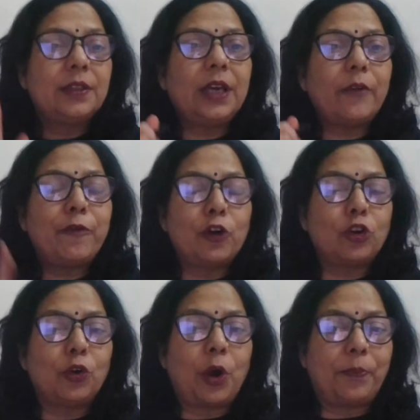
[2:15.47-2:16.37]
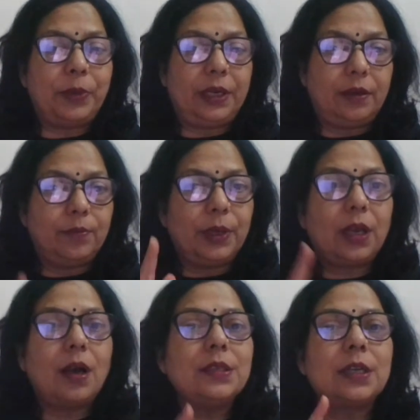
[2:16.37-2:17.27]
They are photocopy
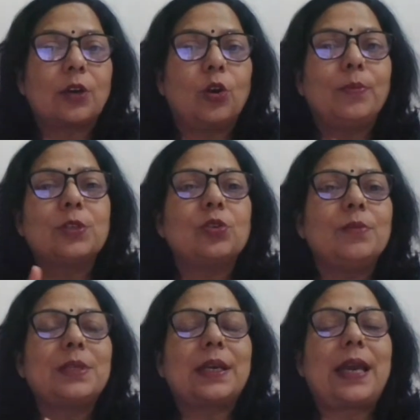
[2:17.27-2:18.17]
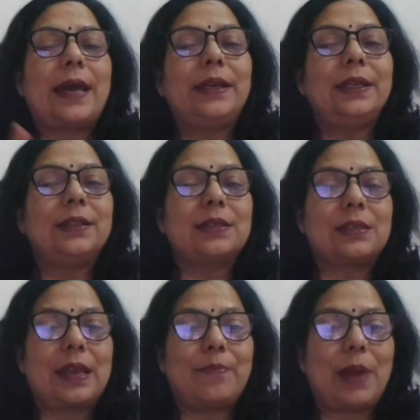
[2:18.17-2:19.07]
because the chromosomes are carried in the
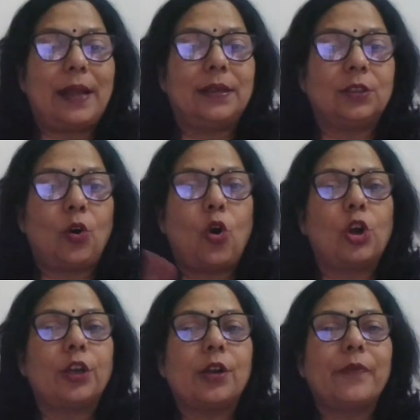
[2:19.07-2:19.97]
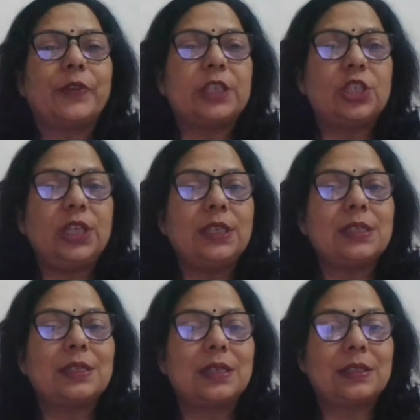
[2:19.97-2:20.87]
same manner. The order of the
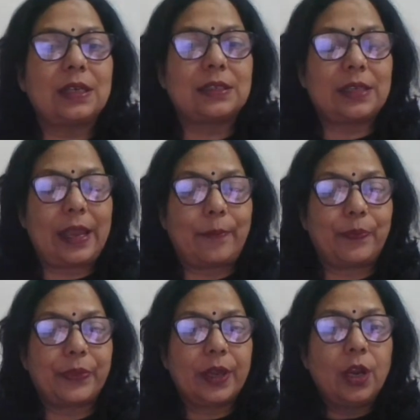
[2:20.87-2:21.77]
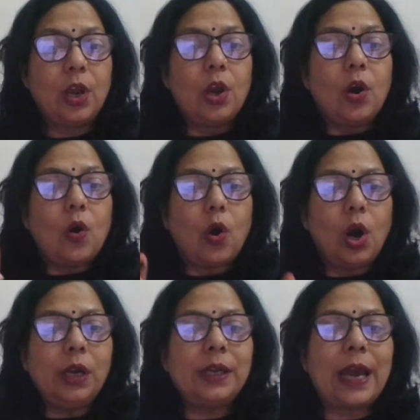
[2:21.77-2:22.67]
genes is the same.
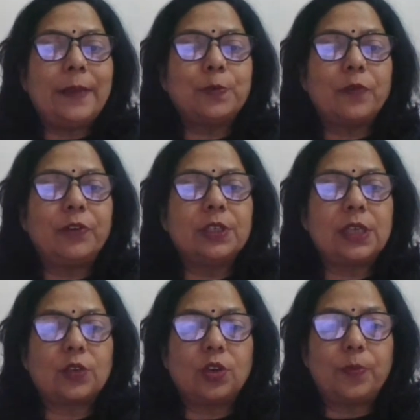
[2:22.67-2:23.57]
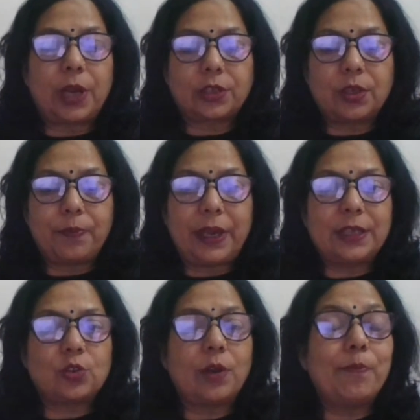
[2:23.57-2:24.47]
All types of asexual reproduction
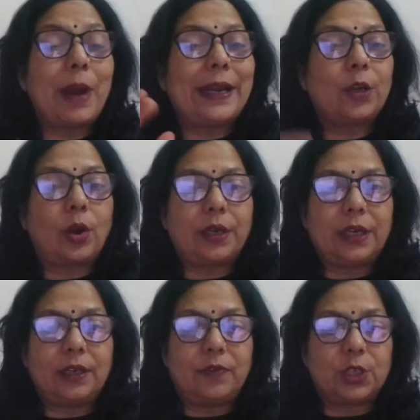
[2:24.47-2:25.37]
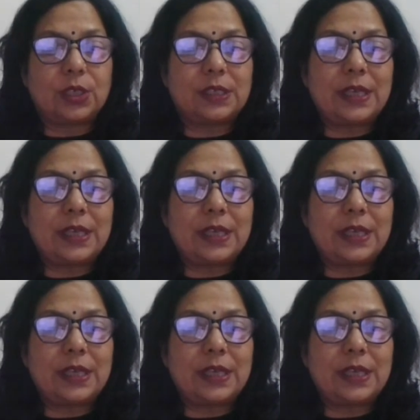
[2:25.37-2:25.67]
based on mitotic division.